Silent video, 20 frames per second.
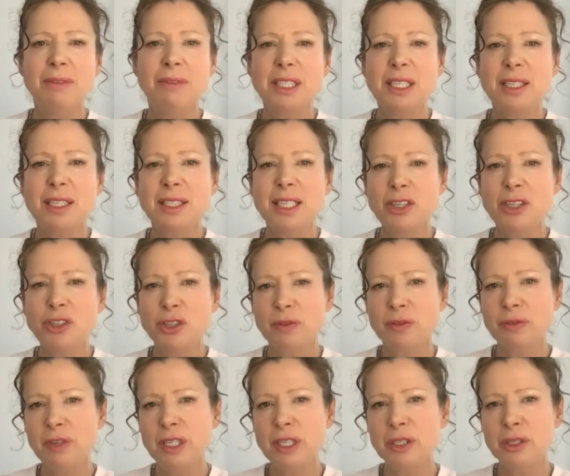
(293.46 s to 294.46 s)
with essential
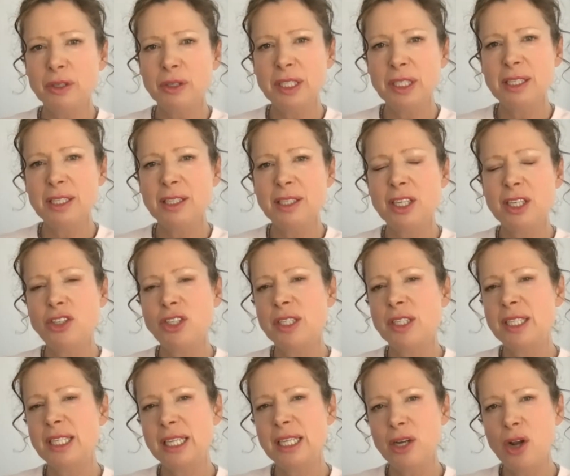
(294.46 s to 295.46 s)
resources such
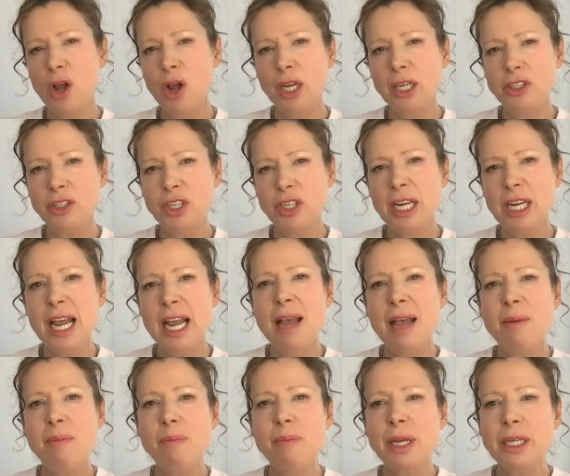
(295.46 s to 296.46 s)
as technology,
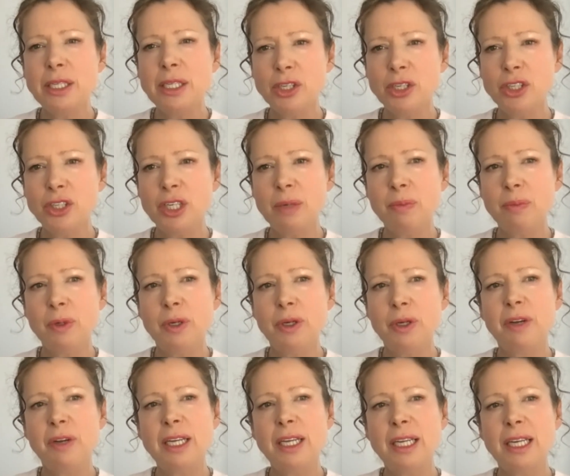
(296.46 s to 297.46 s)
mentorship,
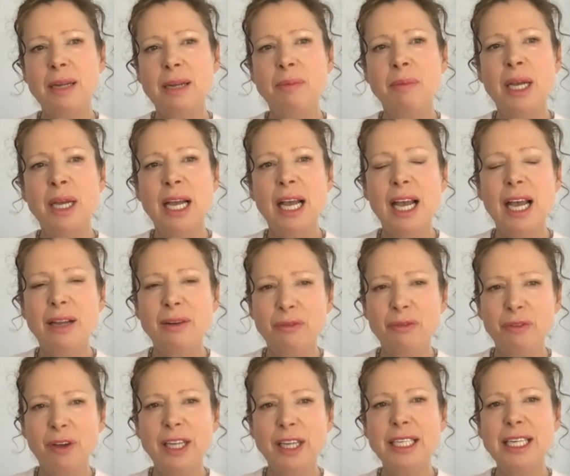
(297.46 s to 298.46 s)
curriculum, and
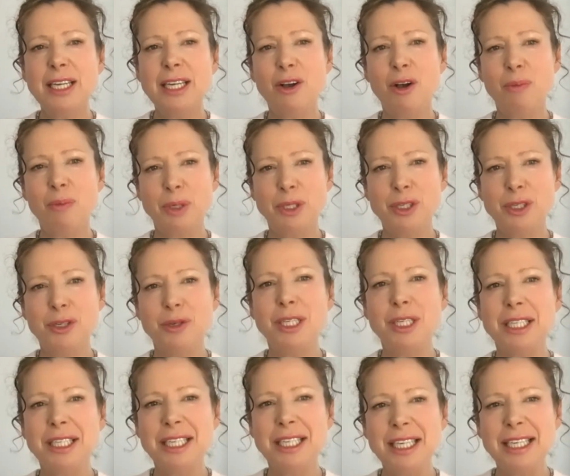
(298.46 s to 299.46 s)
funding
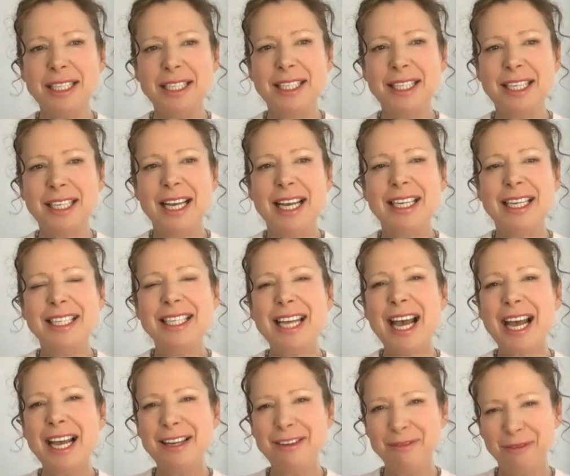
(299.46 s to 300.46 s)
opportunities.
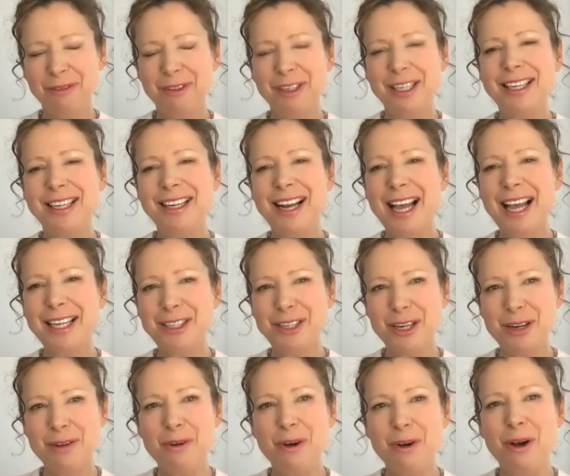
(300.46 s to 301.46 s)
Dan, really glad
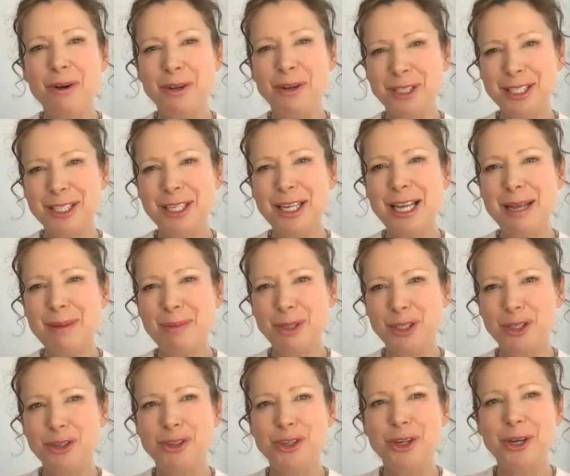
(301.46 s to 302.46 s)
you're also able
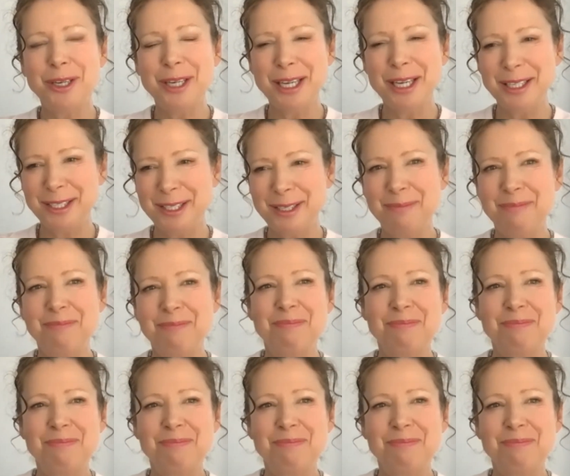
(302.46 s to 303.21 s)
to join us.